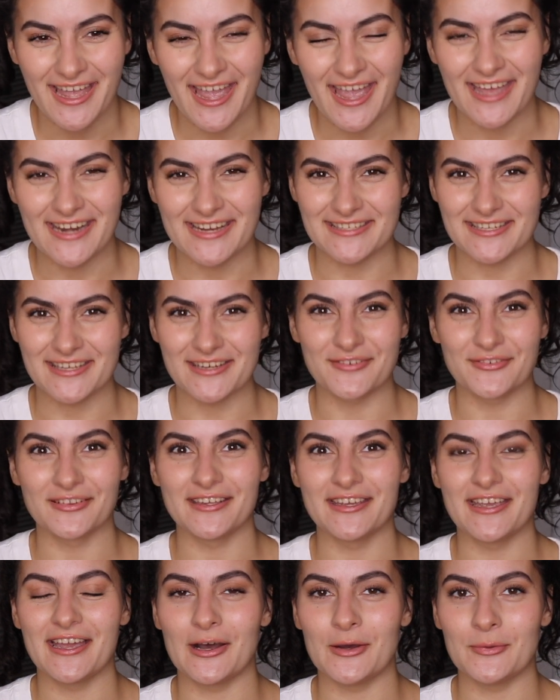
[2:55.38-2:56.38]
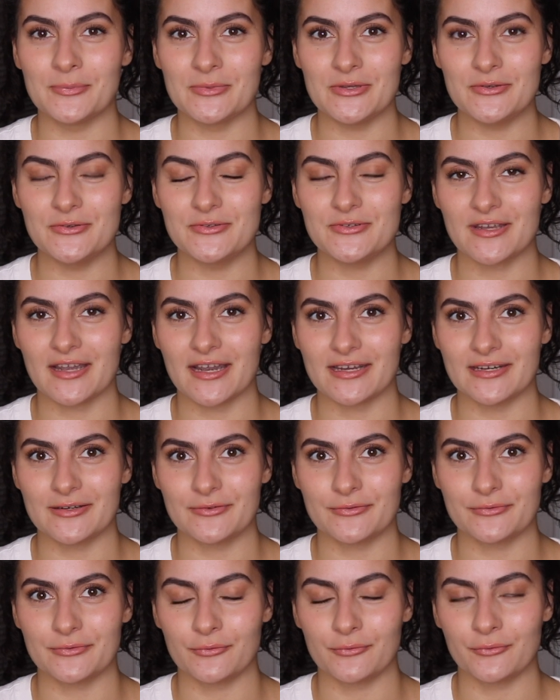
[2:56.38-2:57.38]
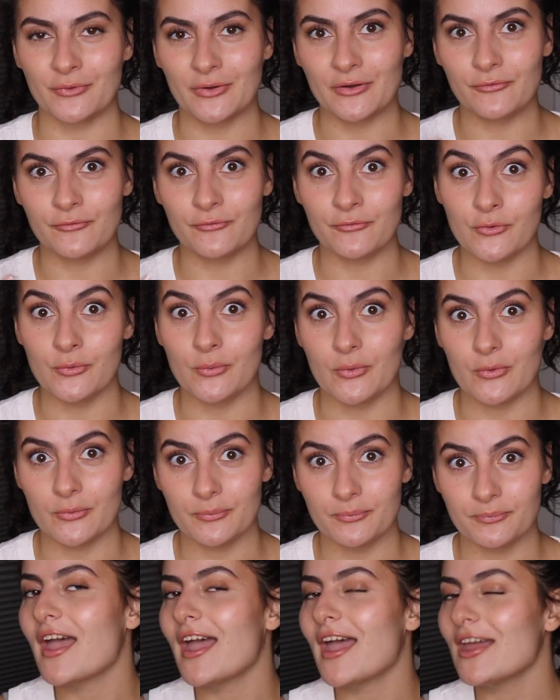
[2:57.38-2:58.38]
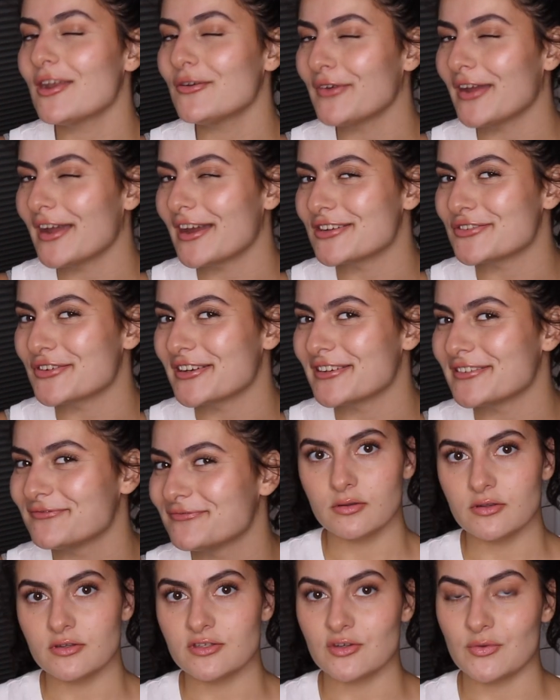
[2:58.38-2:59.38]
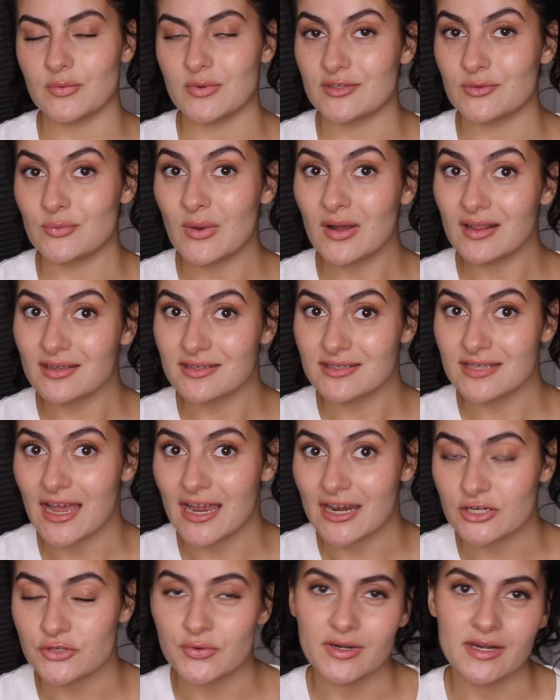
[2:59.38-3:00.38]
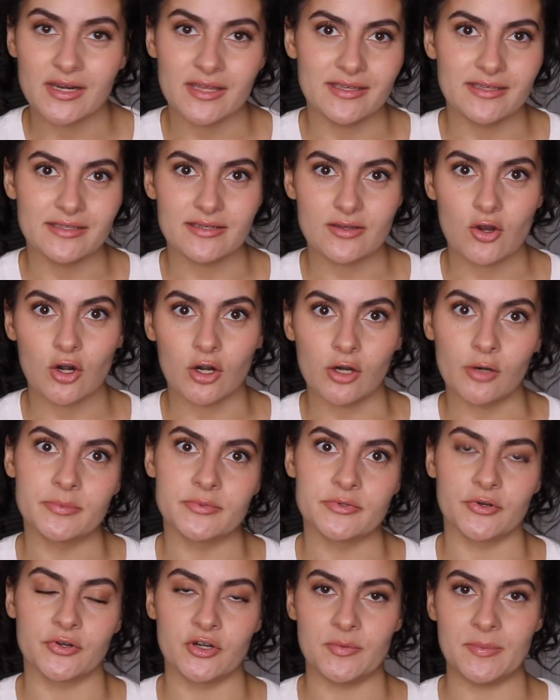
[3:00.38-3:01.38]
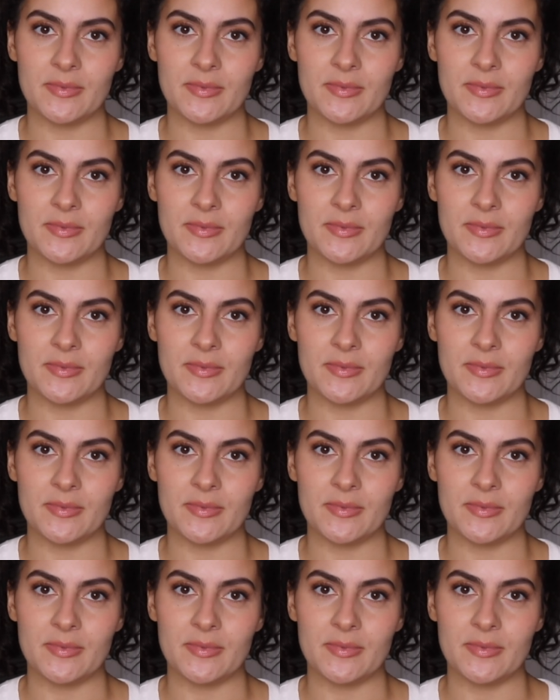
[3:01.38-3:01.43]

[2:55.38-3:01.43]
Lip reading: And it's going to really help you to kind of refuel and rehydrate. So as well as hydrating, these carbs are going to